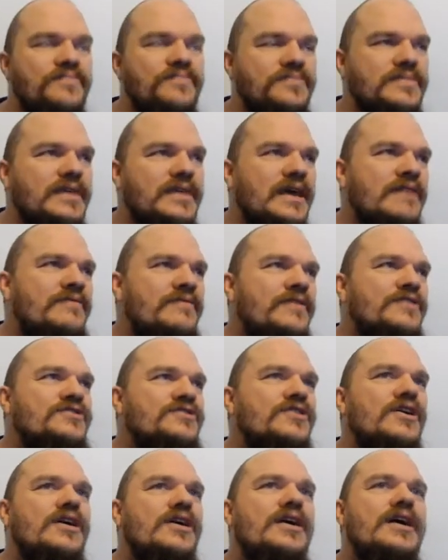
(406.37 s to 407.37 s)
if
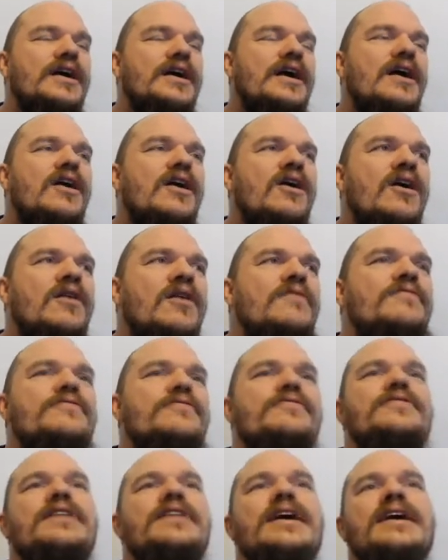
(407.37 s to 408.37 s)
it's
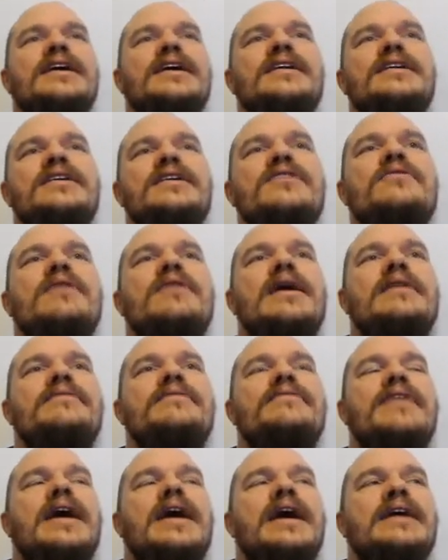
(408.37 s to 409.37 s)
off, then you
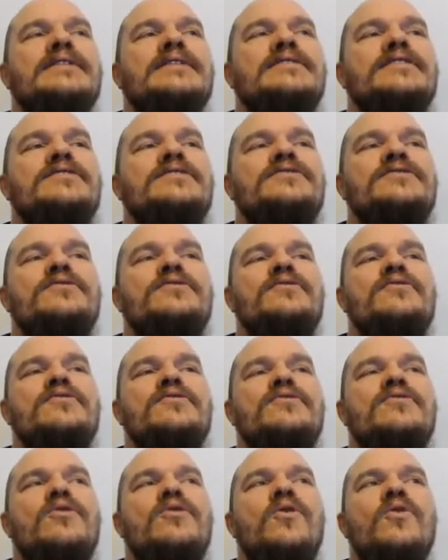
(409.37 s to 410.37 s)
have access
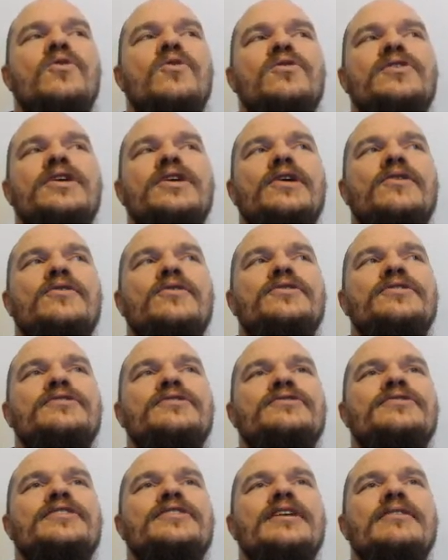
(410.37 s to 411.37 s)
to all the auto
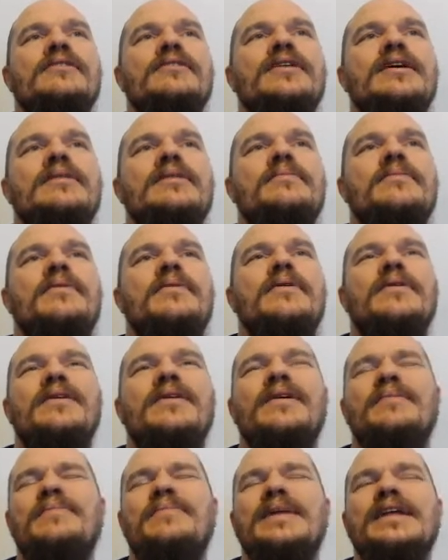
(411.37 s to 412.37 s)
steering ab-
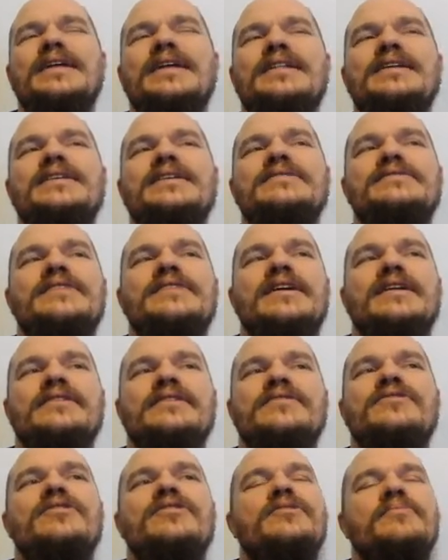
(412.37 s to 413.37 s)
abilities that a
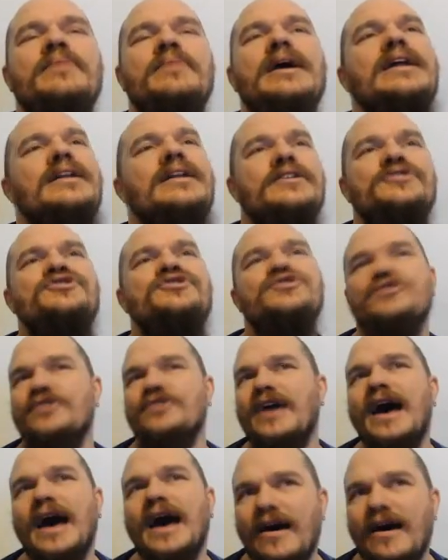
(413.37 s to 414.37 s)
skilled pilot should
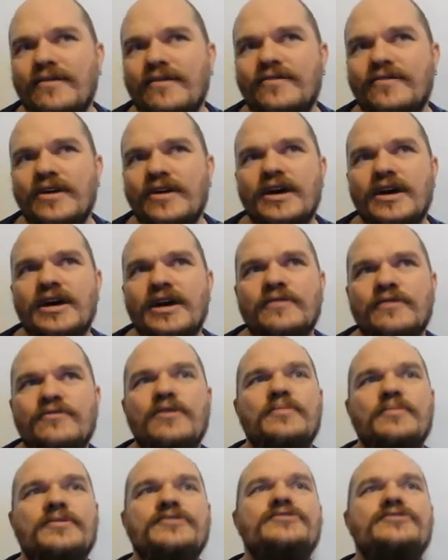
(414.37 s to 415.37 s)
have
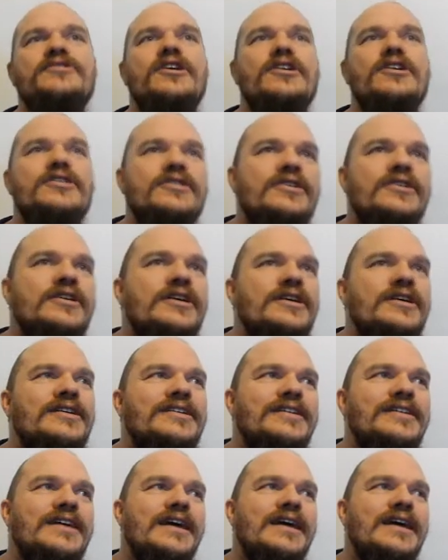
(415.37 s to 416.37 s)
from the start.
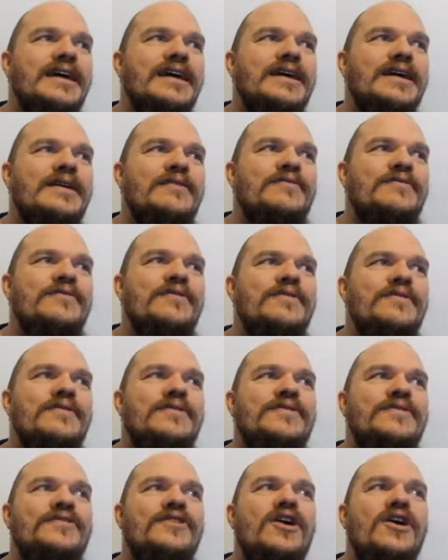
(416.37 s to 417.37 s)
If
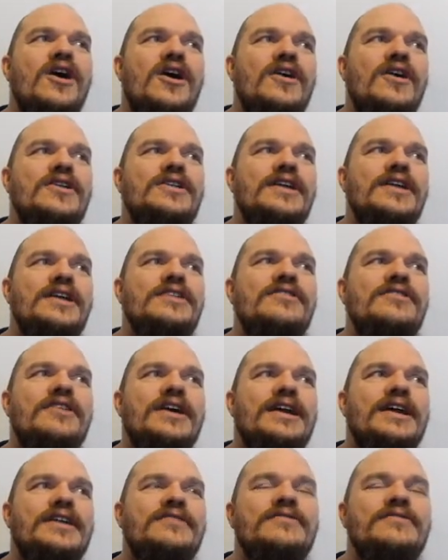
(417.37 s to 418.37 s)
it's on, then you
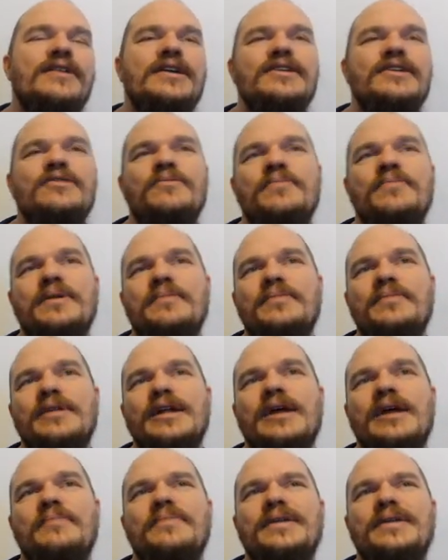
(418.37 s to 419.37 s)
got to train your people
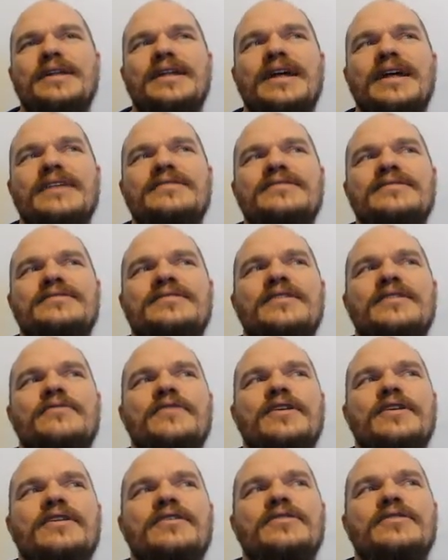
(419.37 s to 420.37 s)
up, and that's
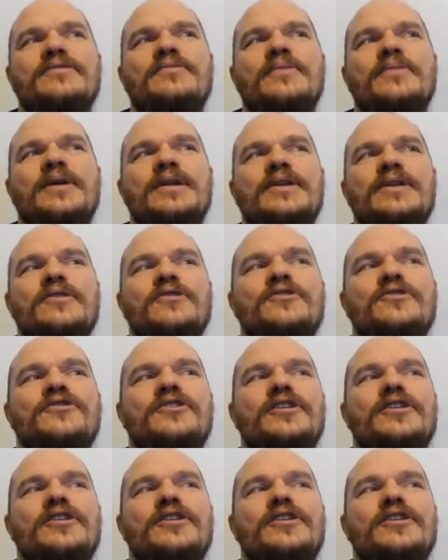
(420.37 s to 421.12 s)
difficult when you're still